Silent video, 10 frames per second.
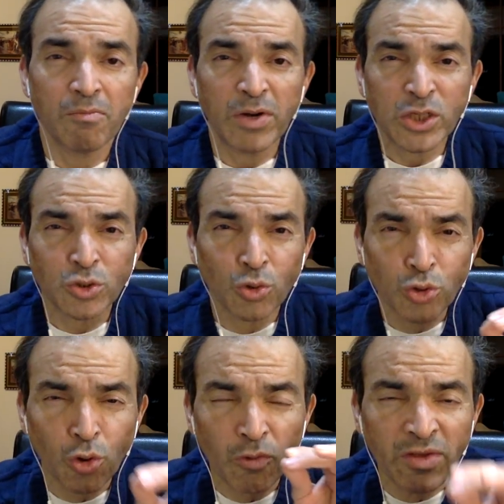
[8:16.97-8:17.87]
But
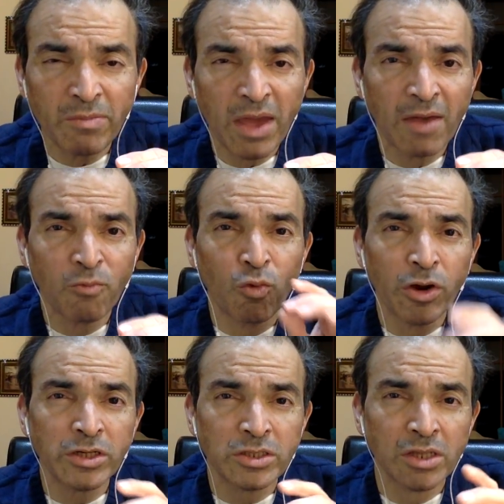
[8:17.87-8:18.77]
Sotrovimab
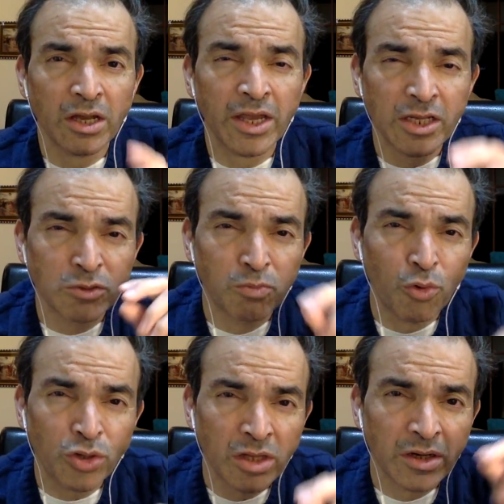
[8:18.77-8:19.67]
works against
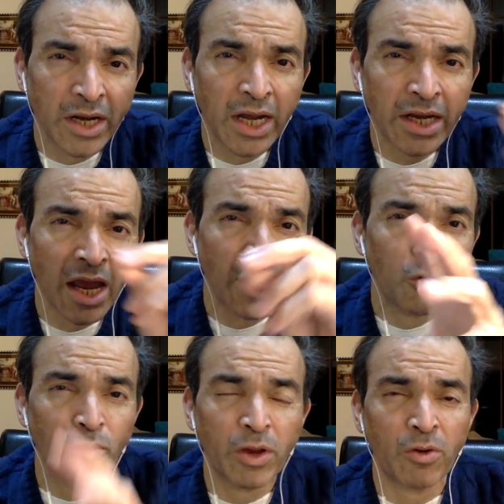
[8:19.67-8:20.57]
both Delta
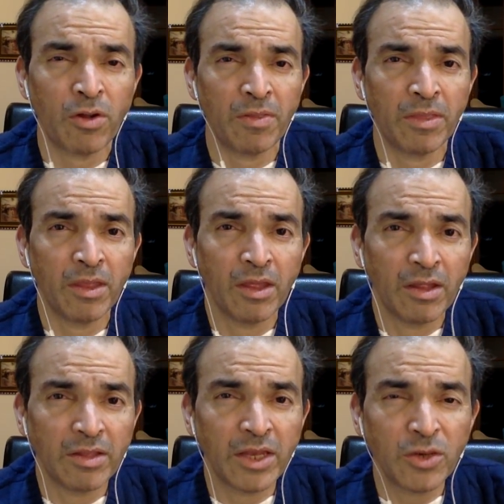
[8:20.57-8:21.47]
and Omicron.
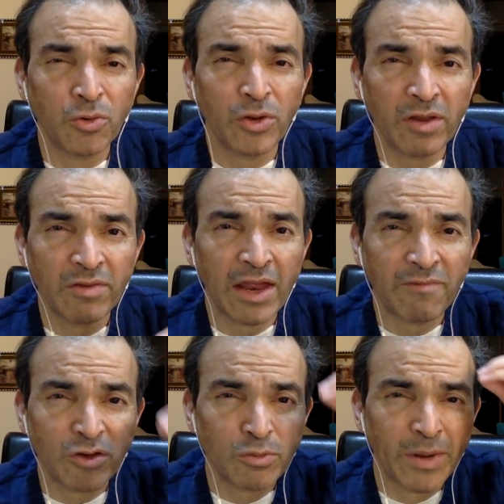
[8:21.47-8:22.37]
Then you don't even
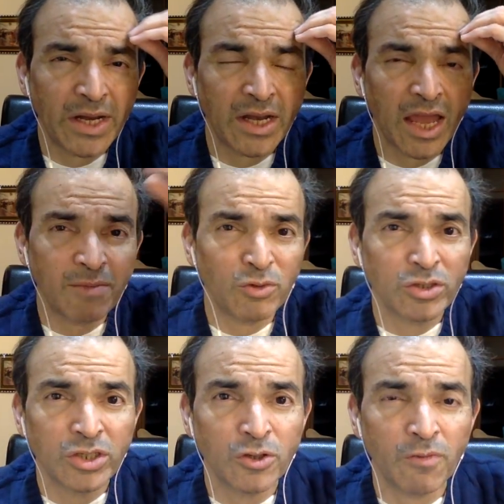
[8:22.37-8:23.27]
have to spend time
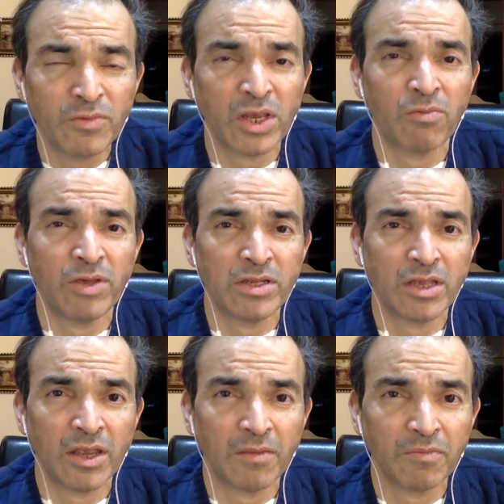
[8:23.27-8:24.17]
on genome
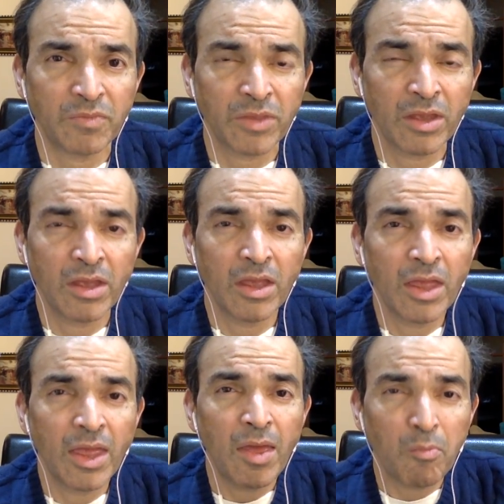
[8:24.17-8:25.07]
sequencing.
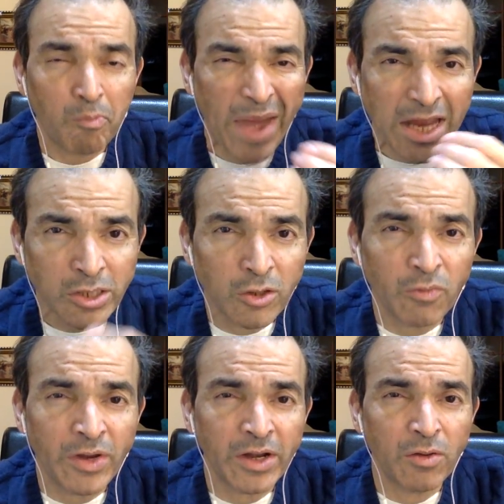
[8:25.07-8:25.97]

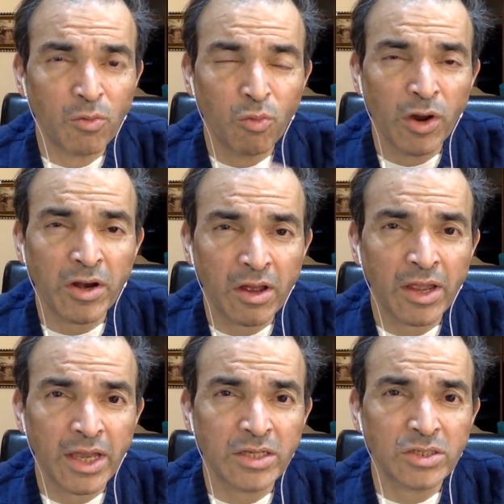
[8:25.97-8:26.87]
Paxlovid work
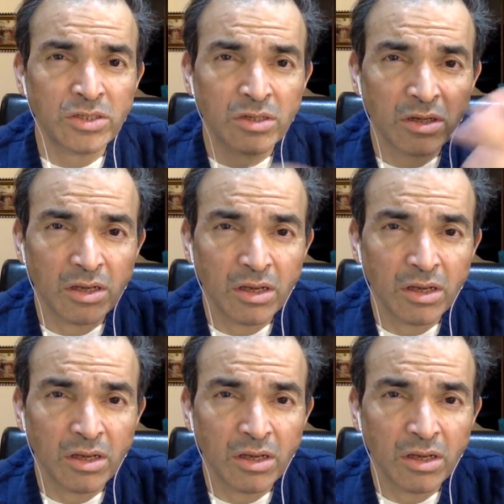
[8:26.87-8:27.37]
against